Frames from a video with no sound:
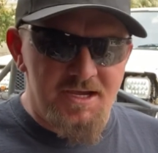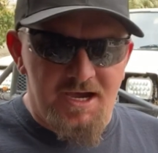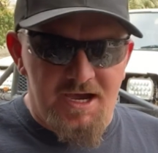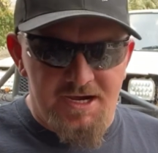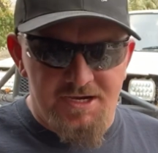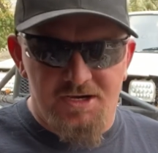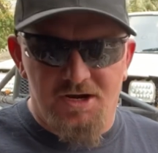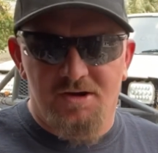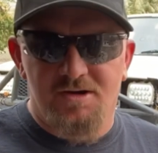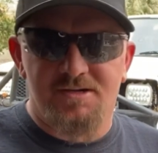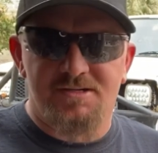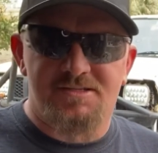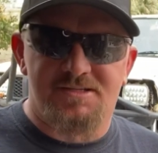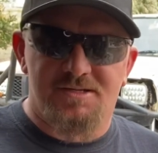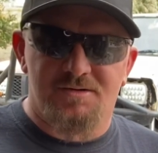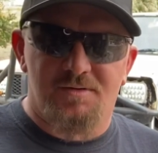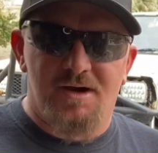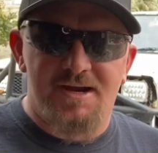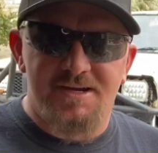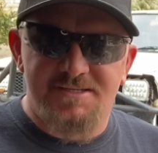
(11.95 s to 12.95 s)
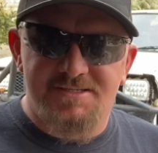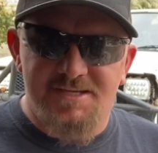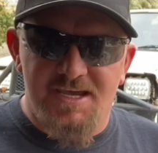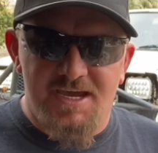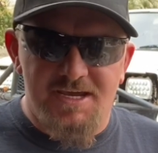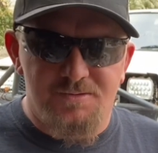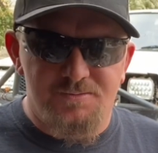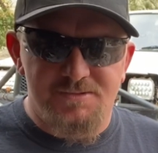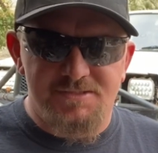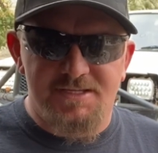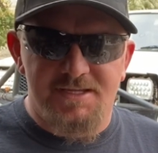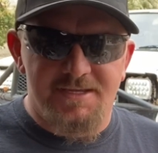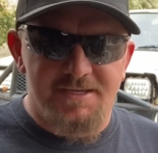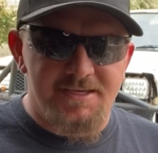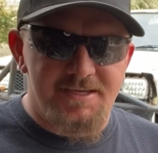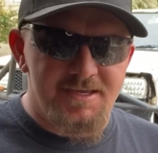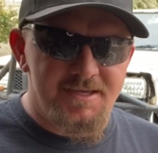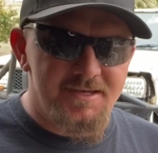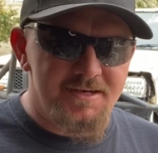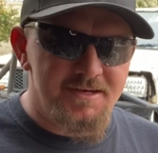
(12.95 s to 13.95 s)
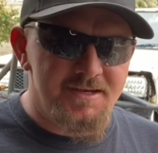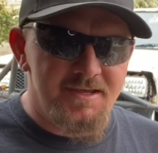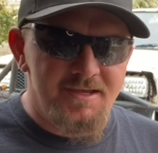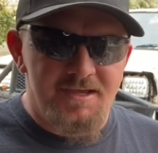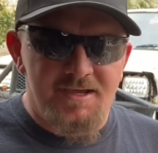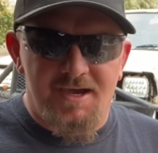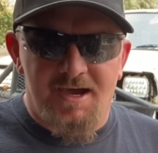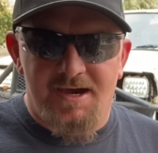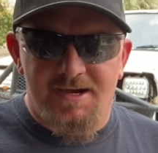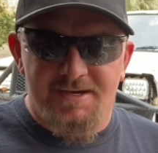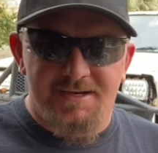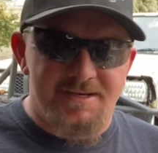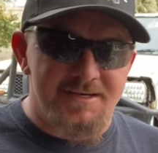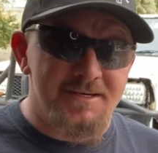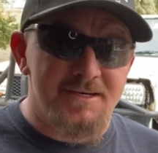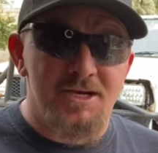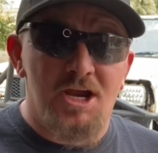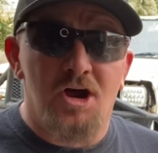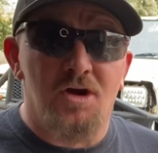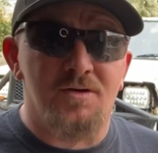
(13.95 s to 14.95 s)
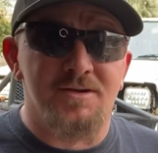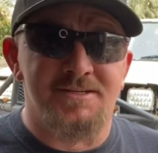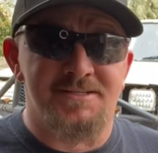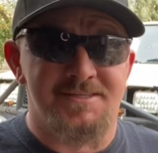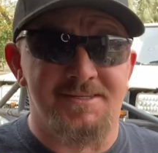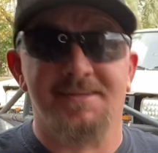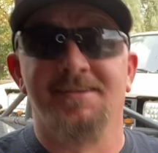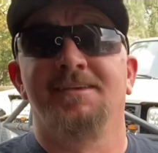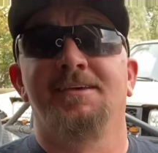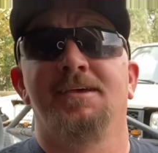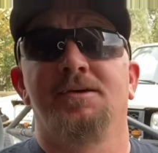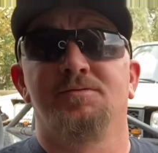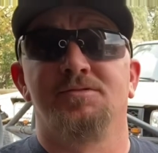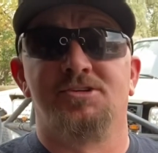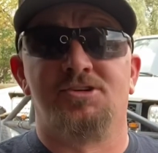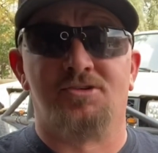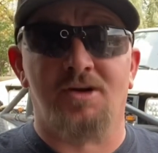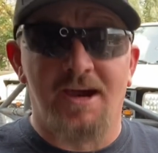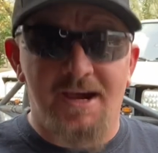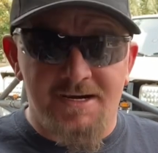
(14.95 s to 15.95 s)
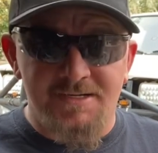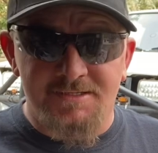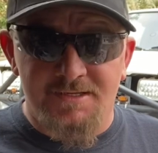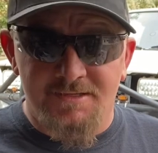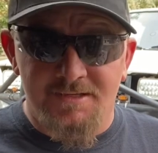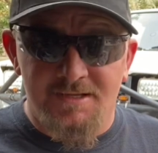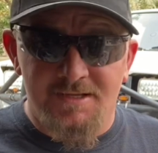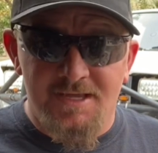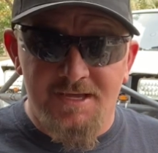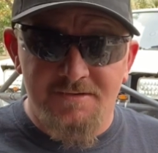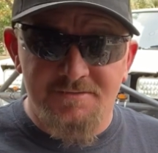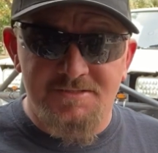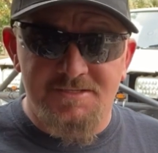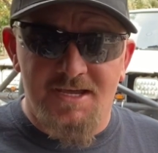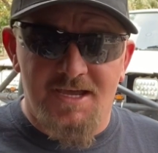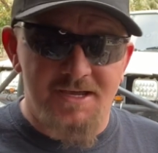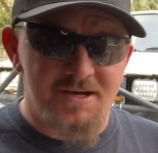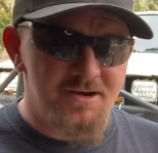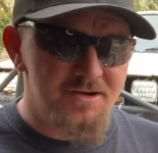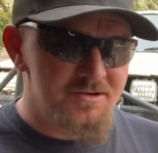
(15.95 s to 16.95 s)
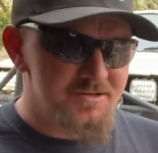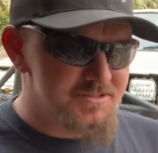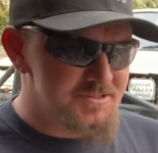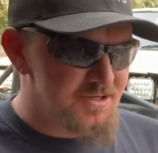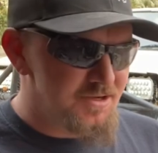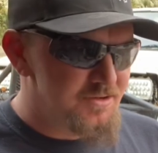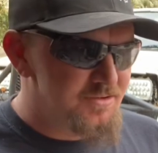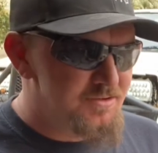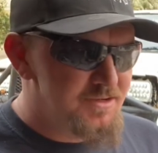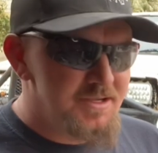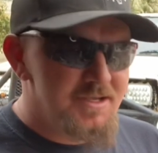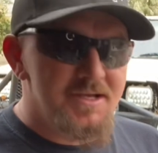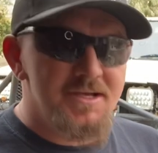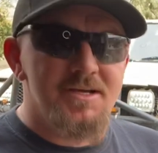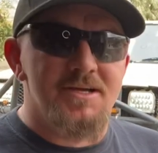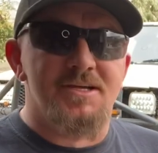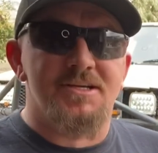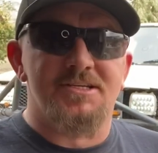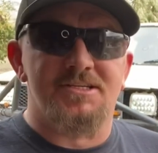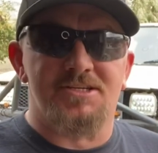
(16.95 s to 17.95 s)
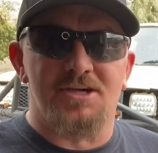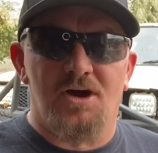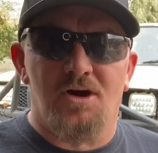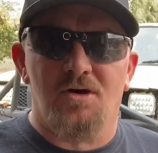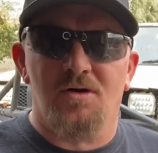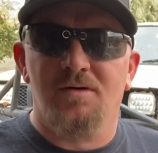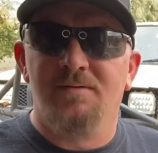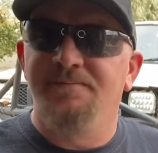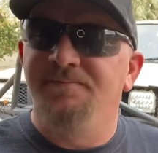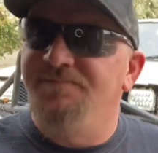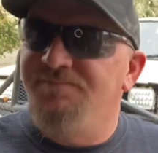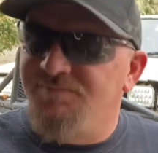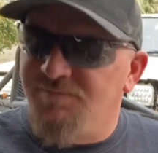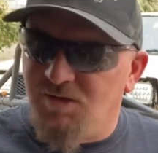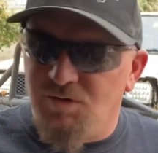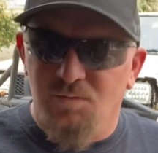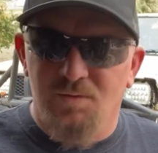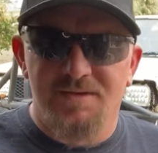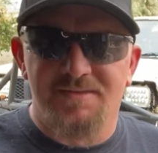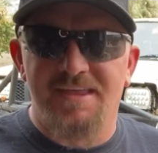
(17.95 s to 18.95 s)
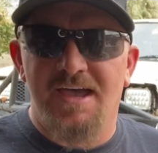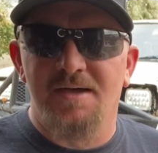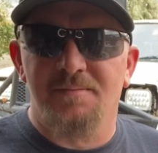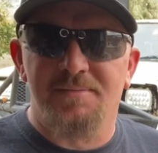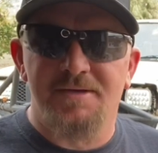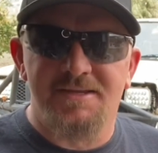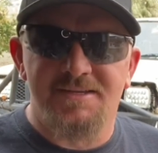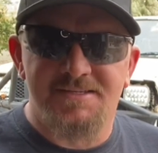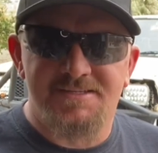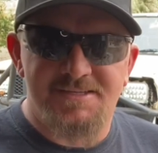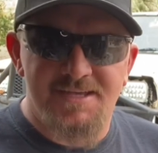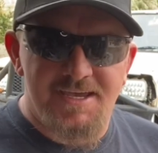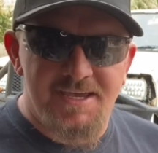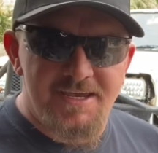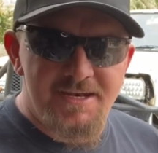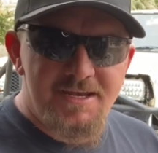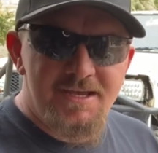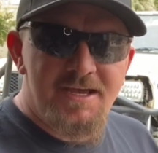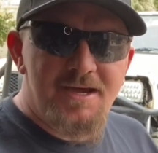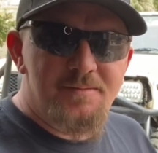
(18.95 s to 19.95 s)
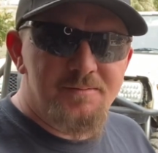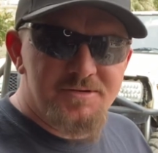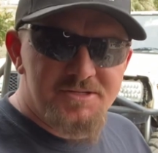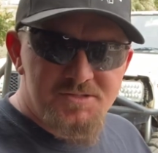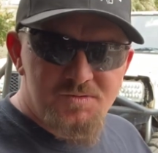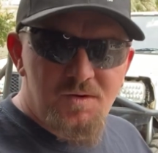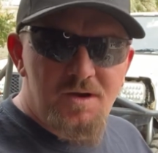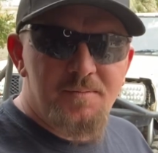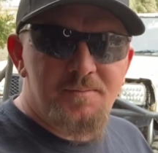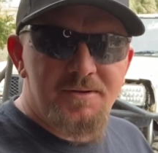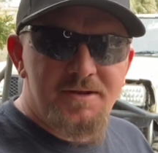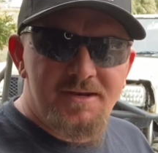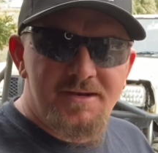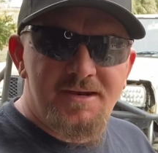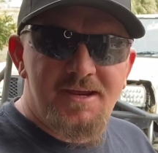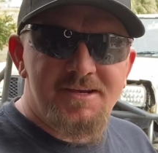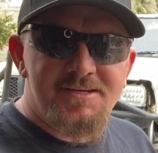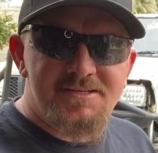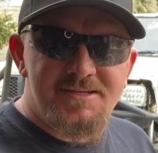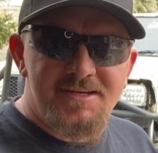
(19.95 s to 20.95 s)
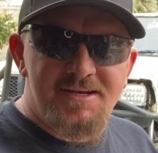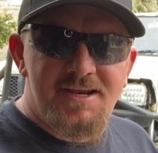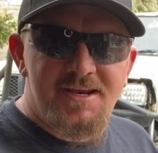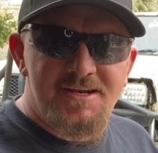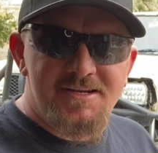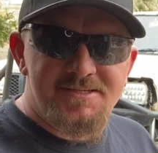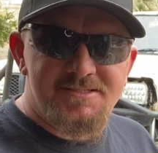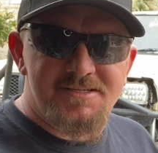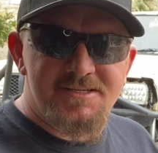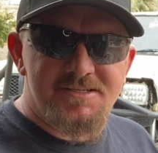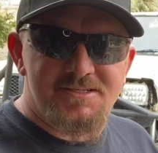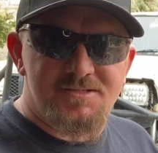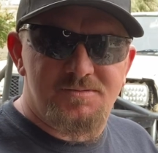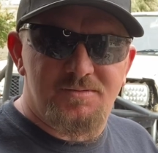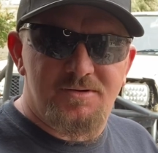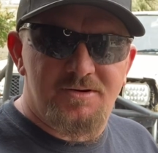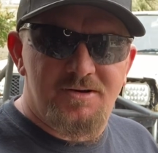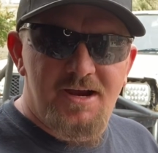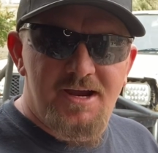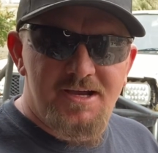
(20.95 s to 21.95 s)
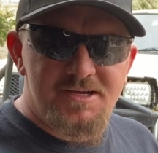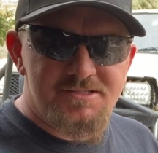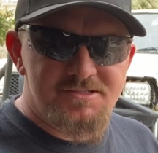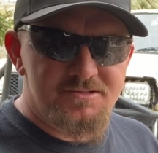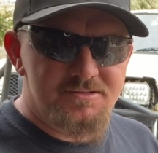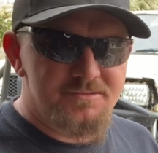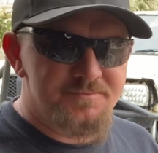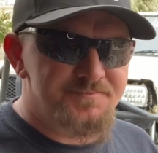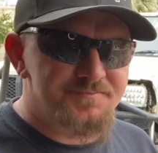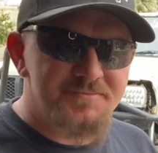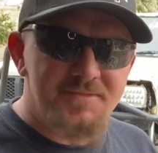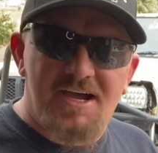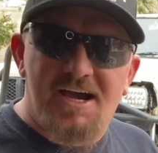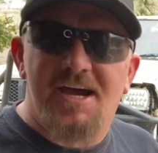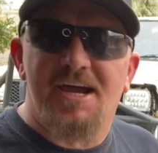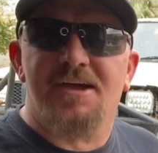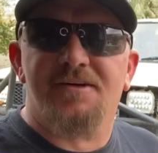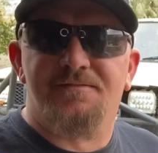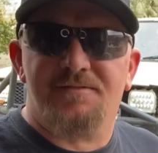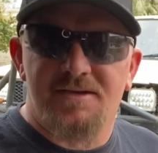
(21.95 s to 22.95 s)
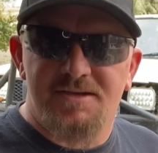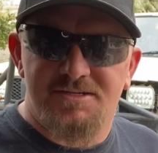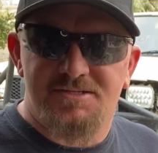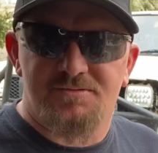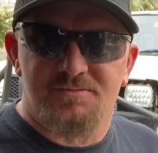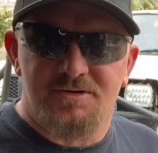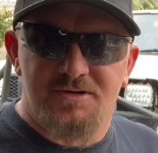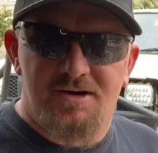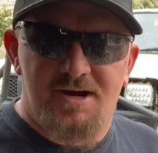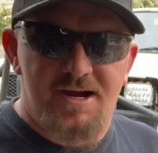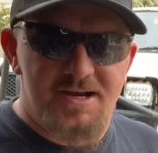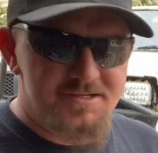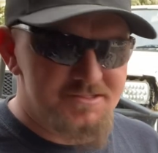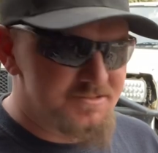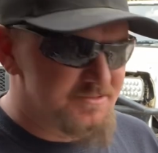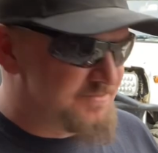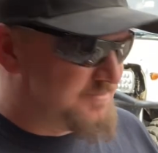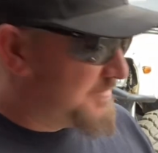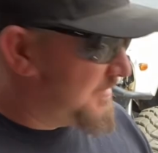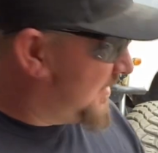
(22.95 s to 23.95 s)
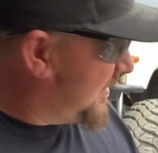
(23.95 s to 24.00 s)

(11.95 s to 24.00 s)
I noticed the right side was leaking. I didn't notice that it was cracked on the left side also. So with that being said, I'm gonna swap in a 1986 rear axle, IFS rear axle.